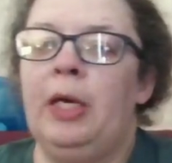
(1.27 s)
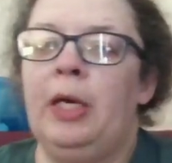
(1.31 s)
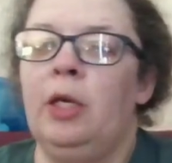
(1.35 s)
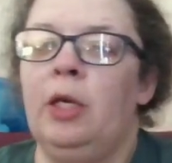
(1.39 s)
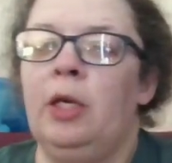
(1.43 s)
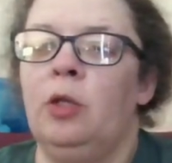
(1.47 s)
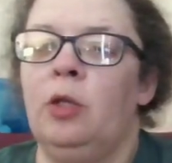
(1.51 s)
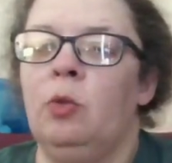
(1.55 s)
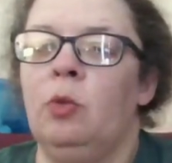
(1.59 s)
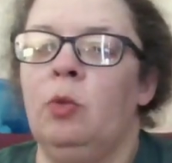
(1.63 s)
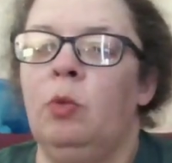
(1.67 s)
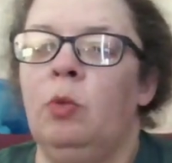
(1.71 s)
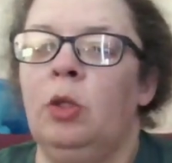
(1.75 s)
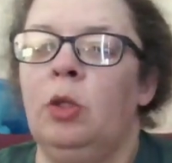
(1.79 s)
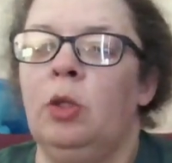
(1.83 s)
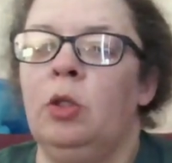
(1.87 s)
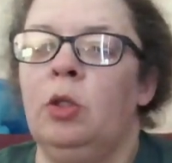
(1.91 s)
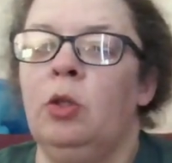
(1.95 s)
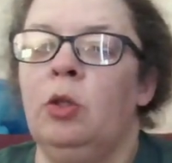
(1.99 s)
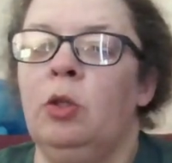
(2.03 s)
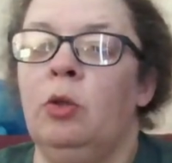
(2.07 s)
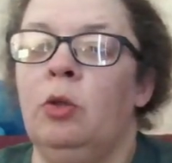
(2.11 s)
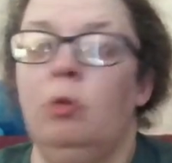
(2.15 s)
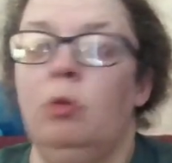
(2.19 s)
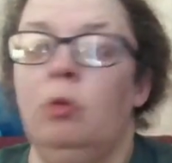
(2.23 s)
Okay, it is
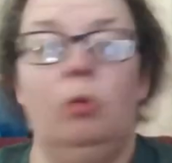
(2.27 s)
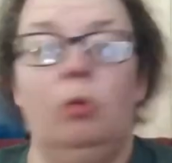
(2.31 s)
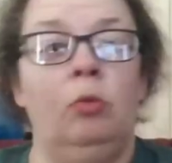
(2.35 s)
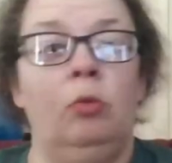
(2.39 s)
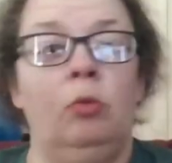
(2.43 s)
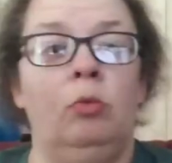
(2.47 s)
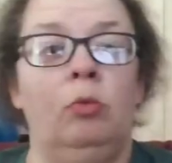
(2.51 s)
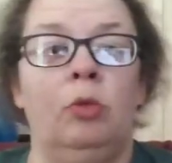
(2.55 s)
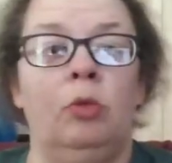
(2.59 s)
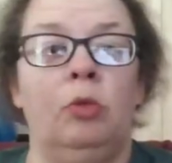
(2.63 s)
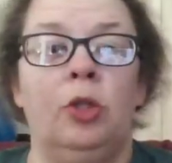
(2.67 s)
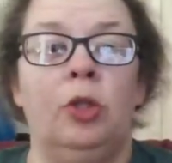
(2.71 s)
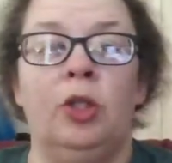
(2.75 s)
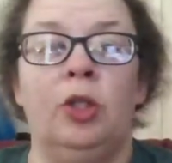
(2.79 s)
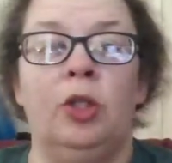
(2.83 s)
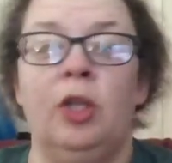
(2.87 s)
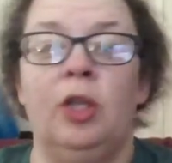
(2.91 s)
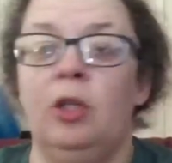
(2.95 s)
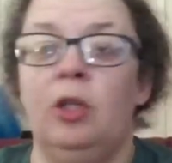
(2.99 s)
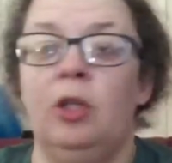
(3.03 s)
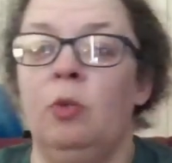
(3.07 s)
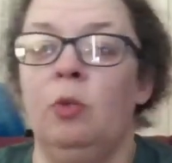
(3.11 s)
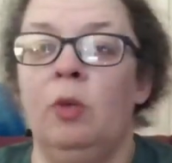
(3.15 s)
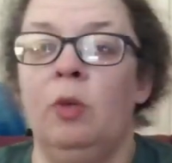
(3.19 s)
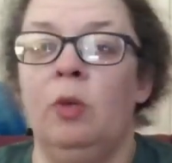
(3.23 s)
just
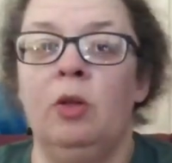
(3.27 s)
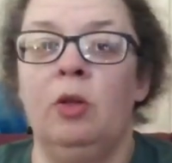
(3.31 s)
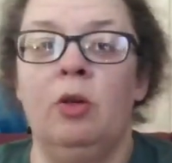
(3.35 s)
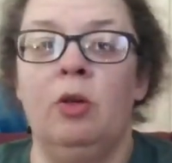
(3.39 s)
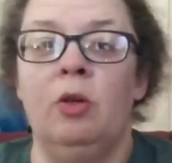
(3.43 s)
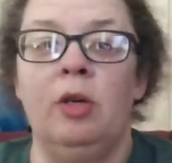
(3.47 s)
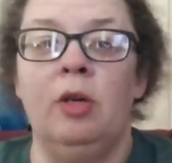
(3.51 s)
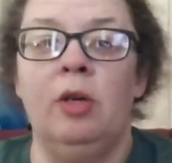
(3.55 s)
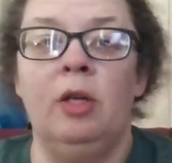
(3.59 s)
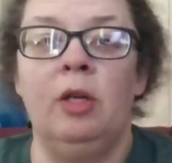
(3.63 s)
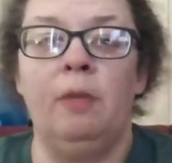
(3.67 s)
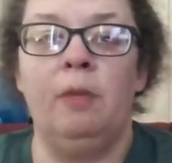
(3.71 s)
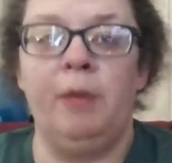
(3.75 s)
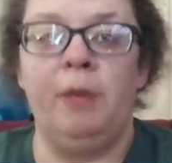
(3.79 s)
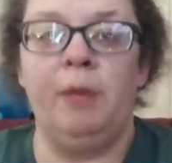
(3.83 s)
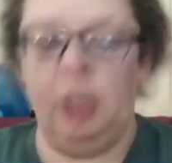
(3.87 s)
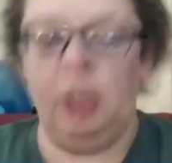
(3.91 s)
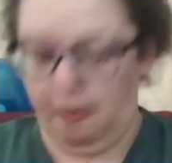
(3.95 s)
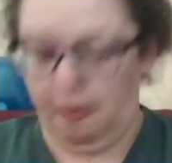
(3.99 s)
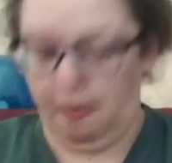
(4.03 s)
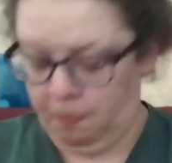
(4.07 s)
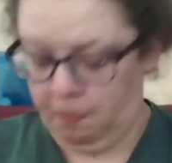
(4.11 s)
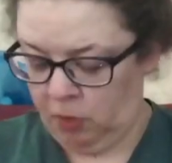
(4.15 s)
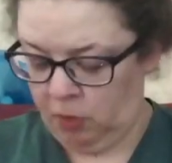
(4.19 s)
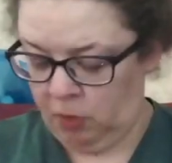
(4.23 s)
changed to 1:30 in the
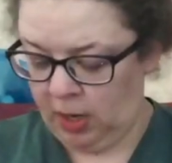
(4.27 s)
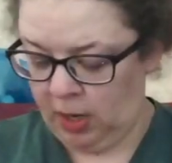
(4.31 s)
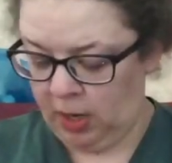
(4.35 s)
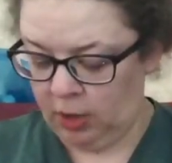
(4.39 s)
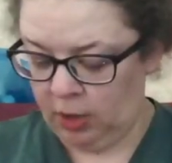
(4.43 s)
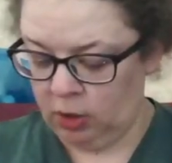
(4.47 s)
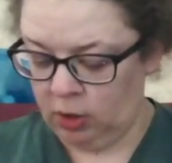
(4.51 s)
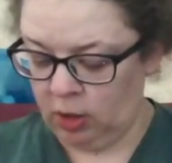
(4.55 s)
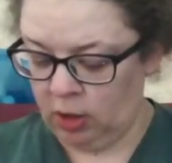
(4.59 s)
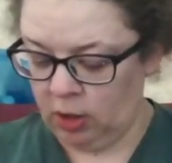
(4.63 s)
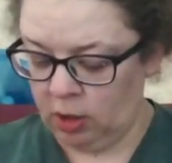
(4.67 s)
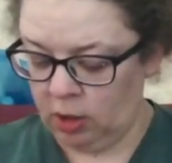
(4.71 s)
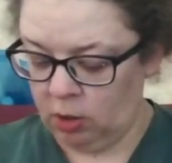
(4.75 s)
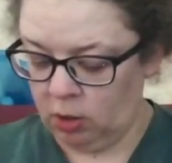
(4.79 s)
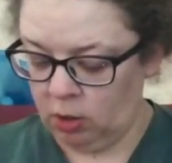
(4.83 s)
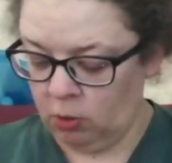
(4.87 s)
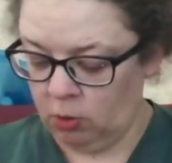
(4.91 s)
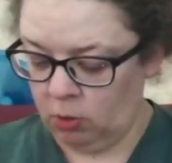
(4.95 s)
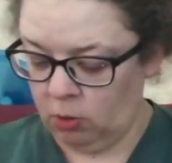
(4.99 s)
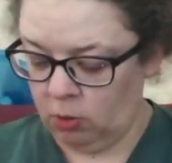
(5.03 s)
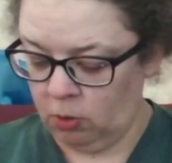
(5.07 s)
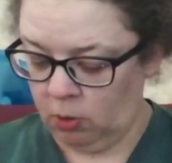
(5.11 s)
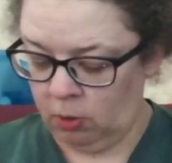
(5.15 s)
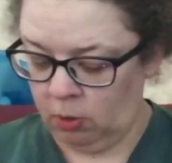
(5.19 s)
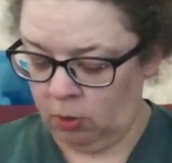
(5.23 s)
PM. Did I just get,
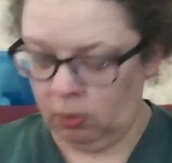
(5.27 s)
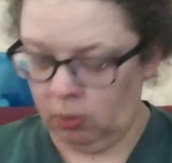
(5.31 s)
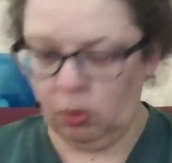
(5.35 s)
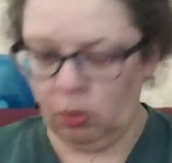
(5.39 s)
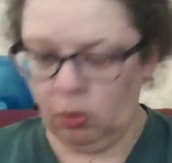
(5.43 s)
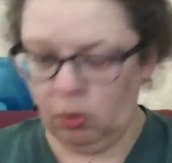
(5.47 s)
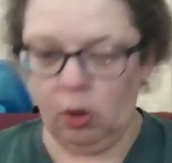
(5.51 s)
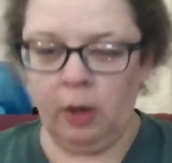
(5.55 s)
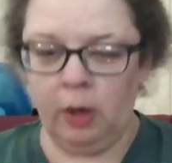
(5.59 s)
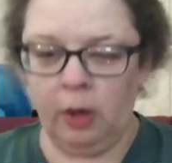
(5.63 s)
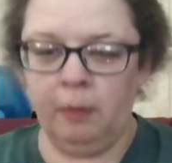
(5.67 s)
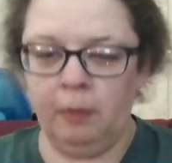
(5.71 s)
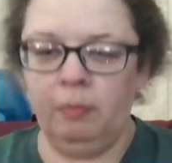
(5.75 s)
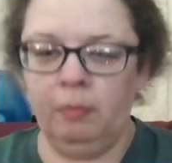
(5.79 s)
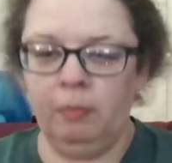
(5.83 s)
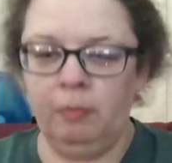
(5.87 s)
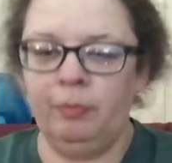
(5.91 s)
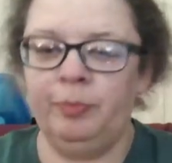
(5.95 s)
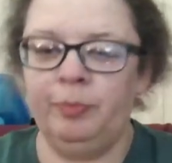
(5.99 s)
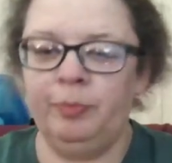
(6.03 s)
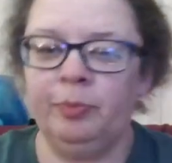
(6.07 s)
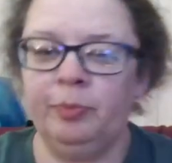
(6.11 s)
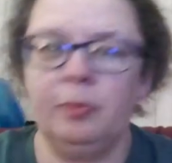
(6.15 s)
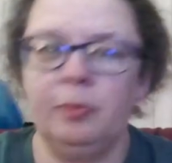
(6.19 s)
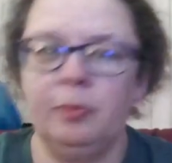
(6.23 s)
oh
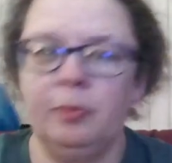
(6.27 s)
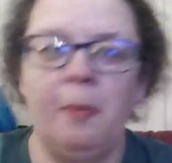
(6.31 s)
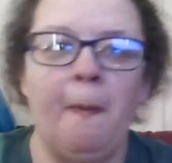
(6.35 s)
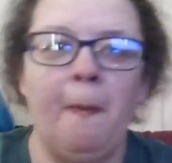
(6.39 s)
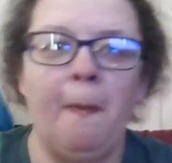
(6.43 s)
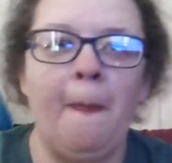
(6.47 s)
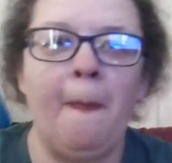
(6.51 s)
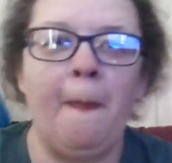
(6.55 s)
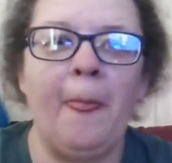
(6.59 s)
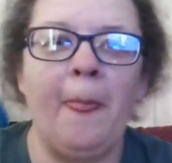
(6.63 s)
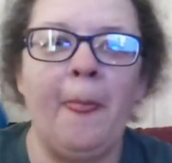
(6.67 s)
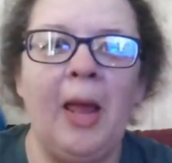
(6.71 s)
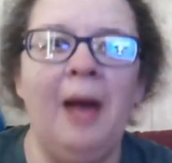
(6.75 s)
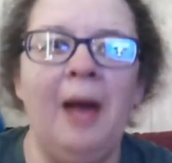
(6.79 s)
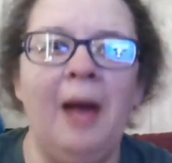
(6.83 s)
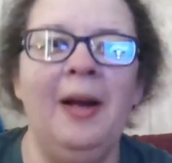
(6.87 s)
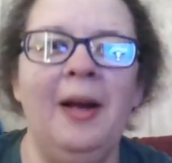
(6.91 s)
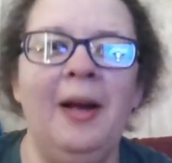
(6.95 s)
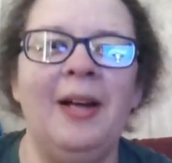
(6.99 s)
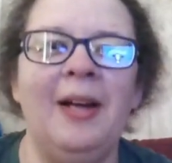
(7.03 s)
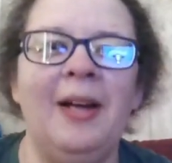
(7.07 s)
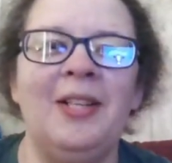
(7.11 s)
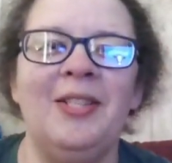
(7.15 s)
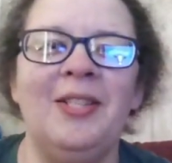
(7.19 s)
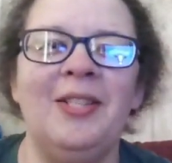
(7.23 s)
God.
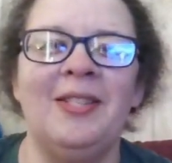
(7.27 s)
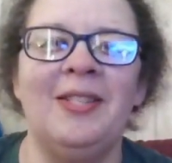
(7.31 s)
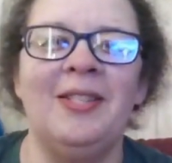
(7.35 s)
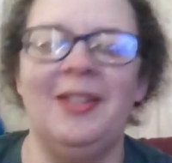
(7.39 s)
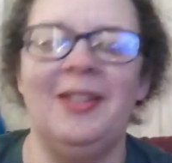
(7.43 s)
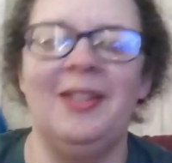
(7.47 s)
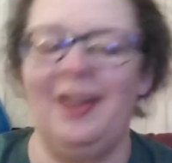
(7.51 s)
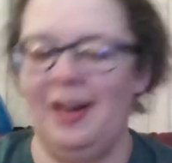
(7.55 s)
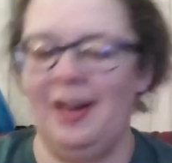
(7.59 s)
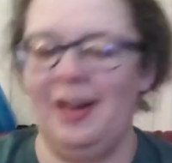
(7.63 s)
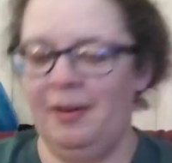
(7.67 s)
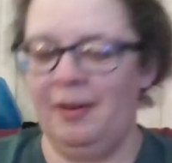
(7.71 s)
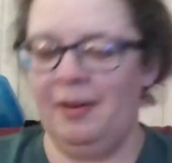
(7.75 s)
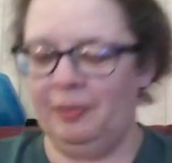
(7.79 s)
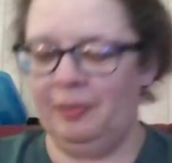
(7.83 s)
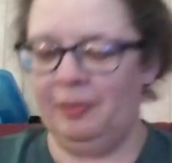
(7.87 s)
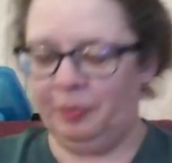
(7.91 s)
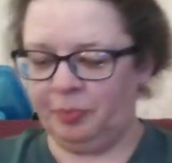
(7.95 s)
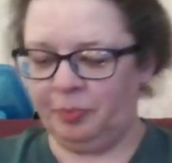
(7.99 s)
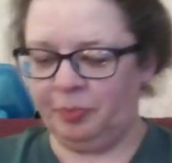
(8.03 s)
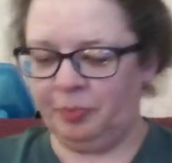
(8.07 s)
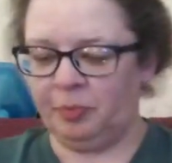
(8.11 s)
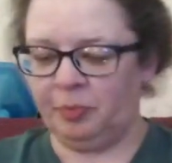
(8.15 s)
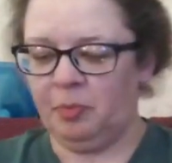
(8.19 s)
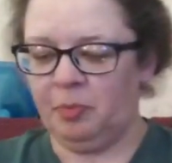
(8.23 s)
I just got,
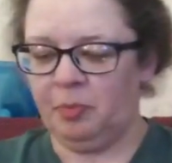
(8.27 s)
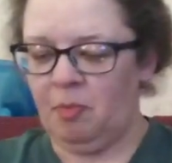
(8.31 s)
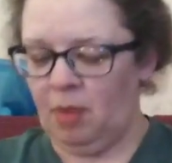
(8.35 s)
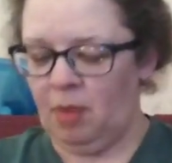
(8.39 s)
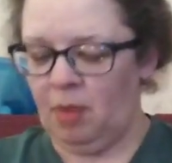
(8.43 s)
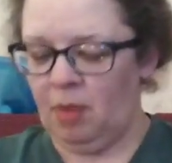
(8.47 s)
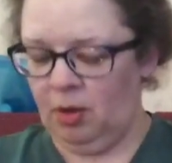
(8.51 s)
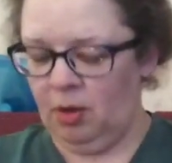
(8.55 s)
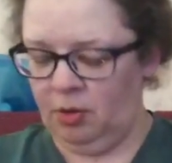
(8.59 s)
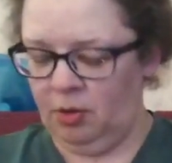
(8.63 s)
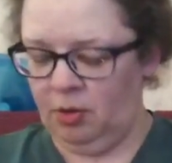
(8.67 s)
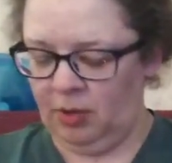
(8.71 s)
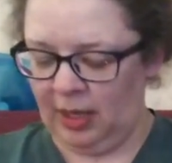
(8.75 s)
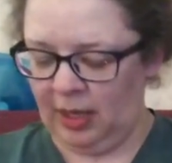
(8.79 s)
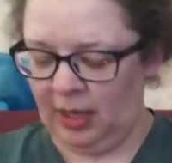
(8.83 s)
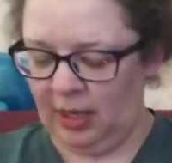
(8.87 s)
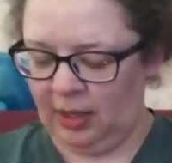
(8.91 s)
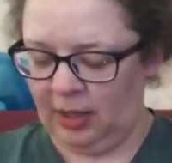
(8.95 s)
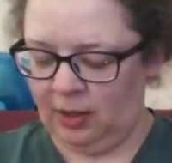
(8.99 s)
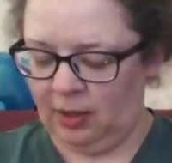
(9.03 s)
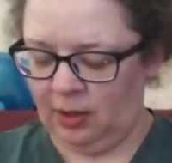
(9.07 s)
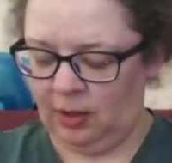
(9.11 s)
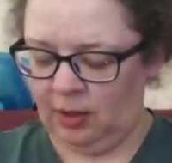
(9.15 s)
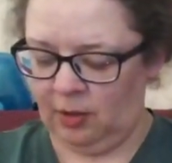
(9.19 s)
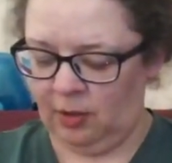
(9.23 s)
2
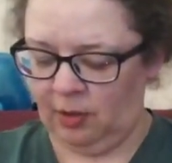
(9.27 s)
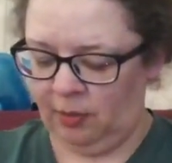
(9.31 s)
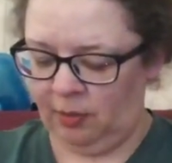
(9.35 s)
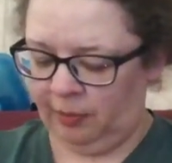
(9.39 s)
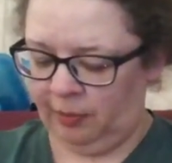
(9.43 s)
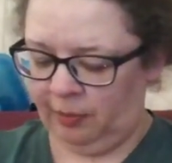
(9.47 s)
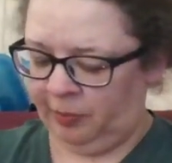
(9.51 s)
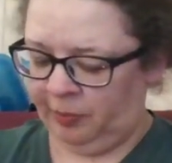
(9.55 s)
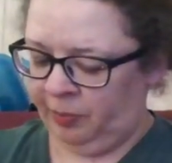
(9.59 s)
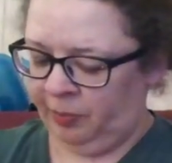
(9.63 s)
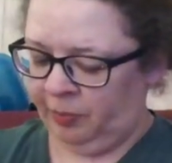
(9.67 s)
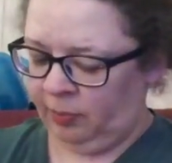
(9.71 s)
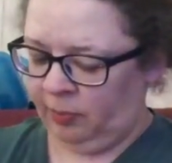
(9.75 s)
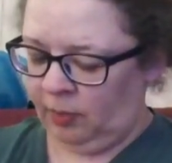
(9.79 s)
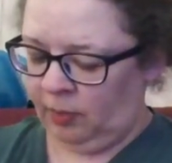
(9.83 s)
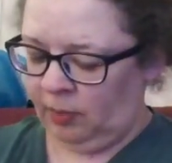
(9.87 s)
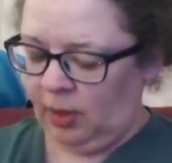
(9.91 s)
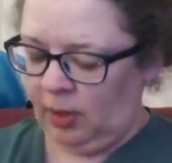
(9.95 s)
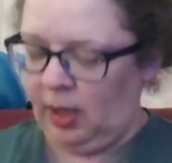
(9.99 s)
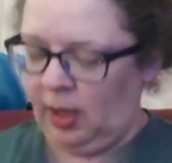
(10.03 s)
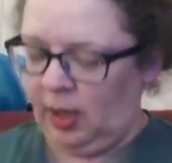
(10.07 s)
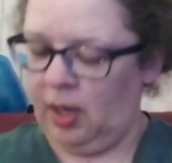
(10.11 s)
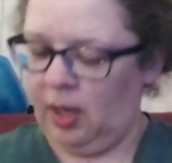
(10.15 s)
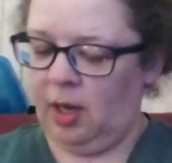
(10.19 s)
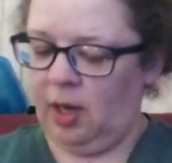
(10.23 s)
seconds ago,
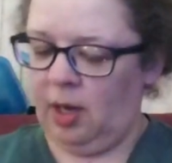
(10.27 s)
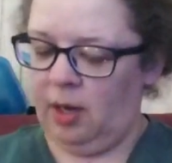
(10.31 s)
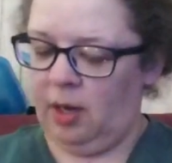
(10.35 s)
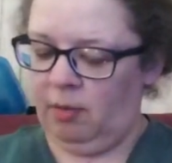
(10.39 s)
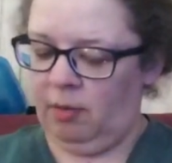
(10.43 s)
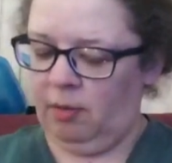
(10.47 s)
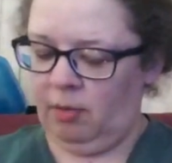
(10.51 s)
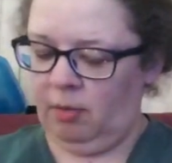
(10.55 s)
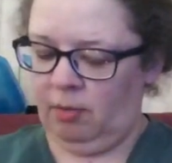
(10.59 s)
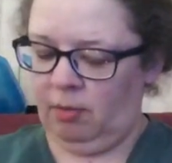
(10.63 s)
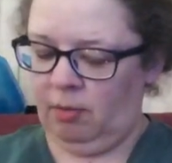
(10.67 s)
I got